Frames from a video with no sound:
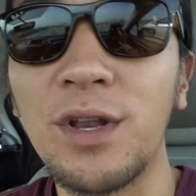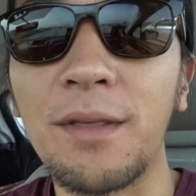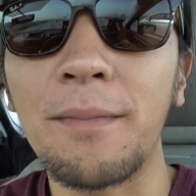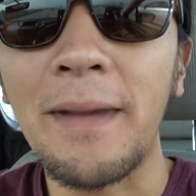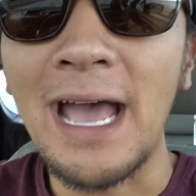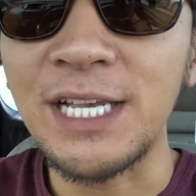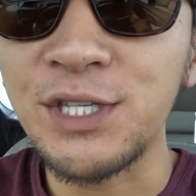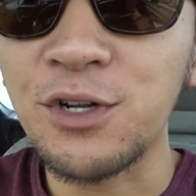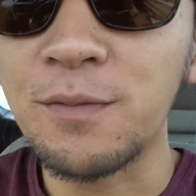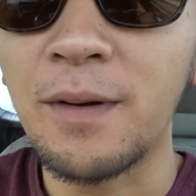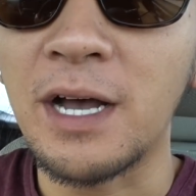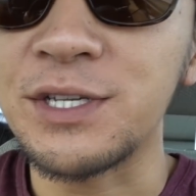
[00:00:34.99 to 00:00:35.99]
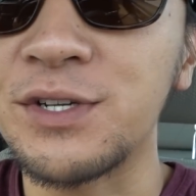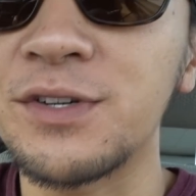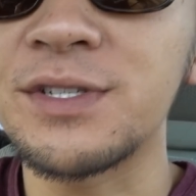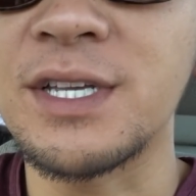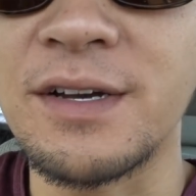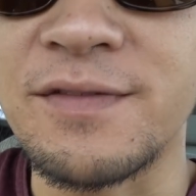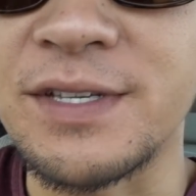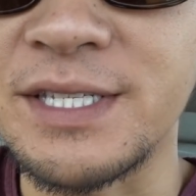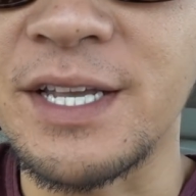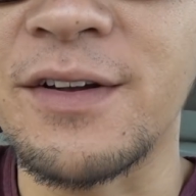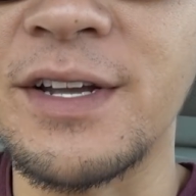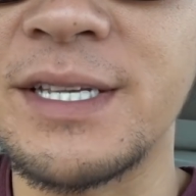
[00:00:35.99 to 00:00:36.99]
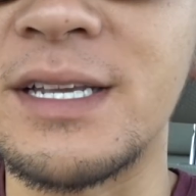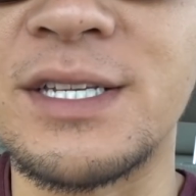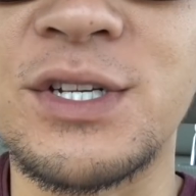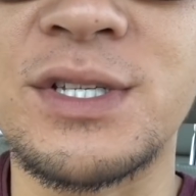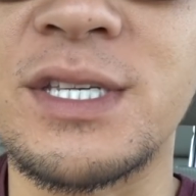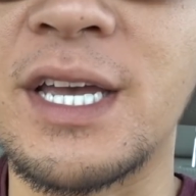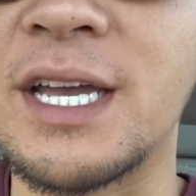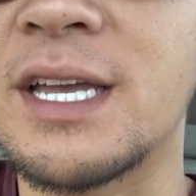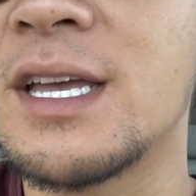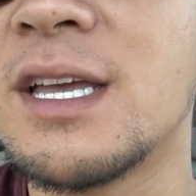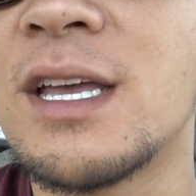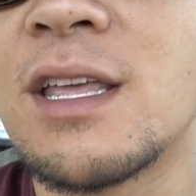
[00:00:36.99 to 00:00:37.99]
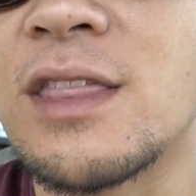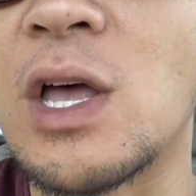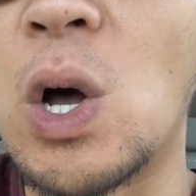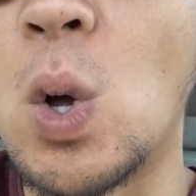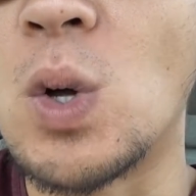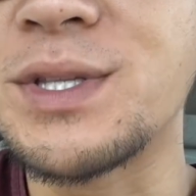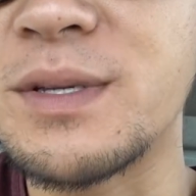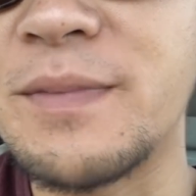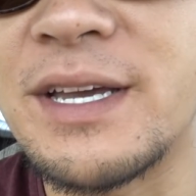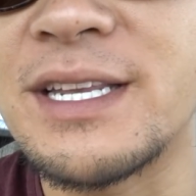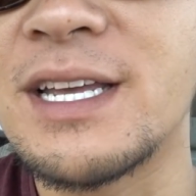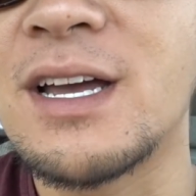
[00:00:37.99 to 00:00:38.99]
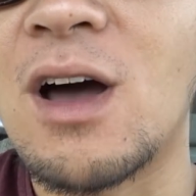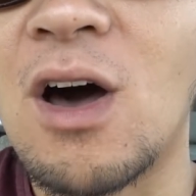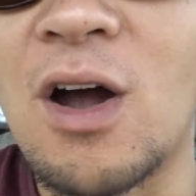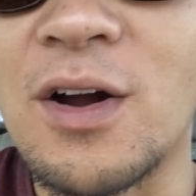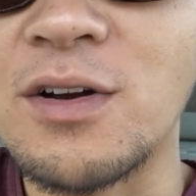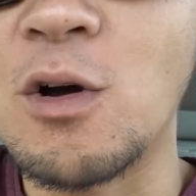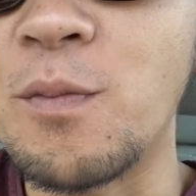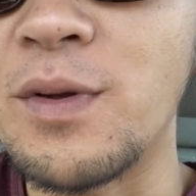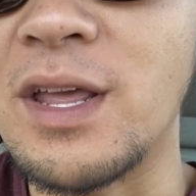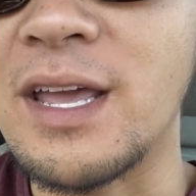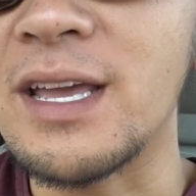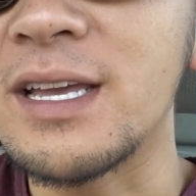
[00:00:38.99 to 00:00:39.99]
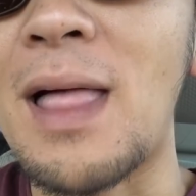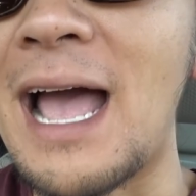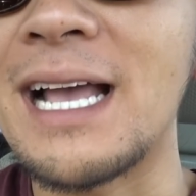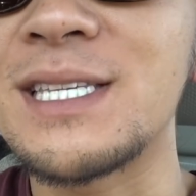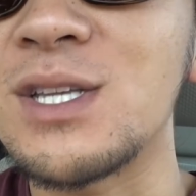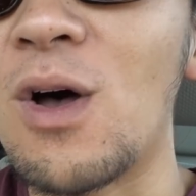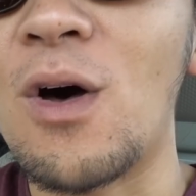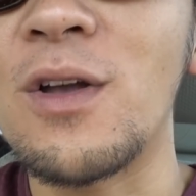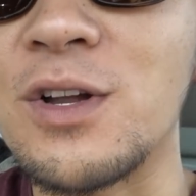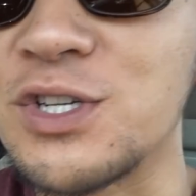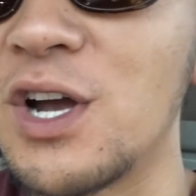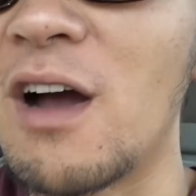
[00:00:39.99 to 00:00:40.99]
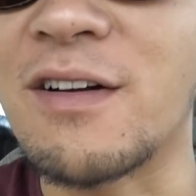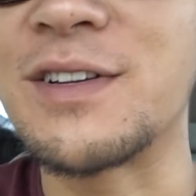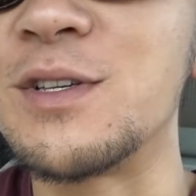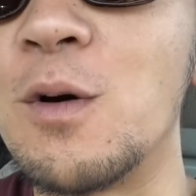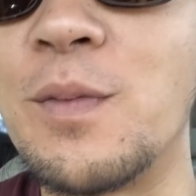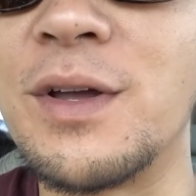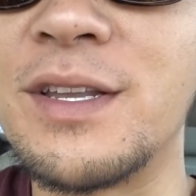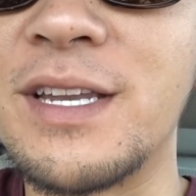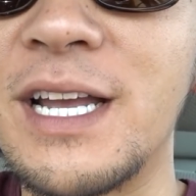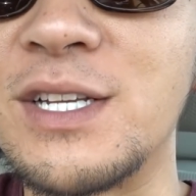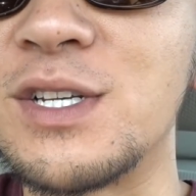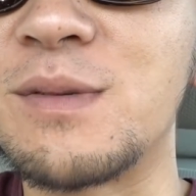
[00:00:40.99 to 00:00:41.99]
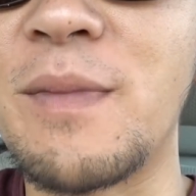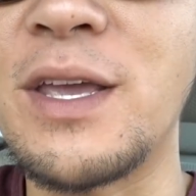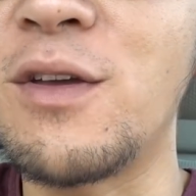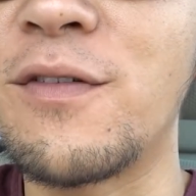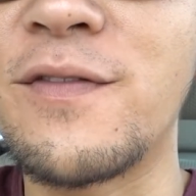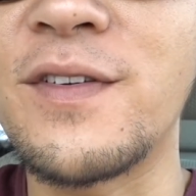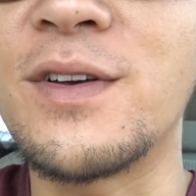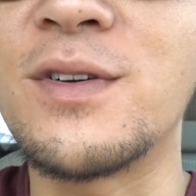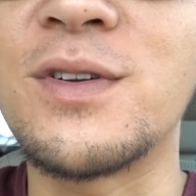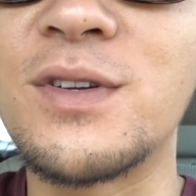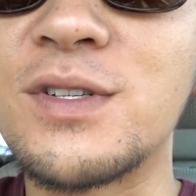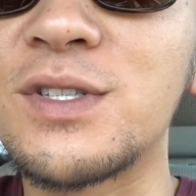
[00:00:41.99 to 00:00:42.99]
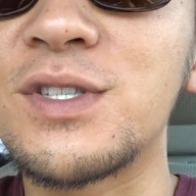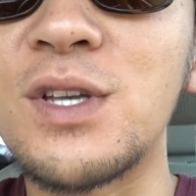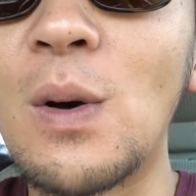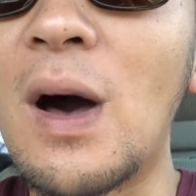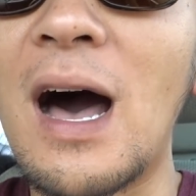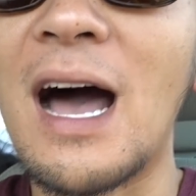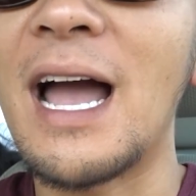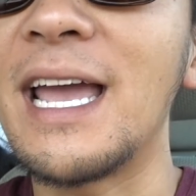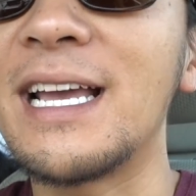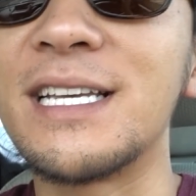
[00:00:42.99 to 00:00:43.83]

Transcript: one of the master postures of the series. It's just like the ultimate heart-opening, blast all your chakras open and just make you feel so high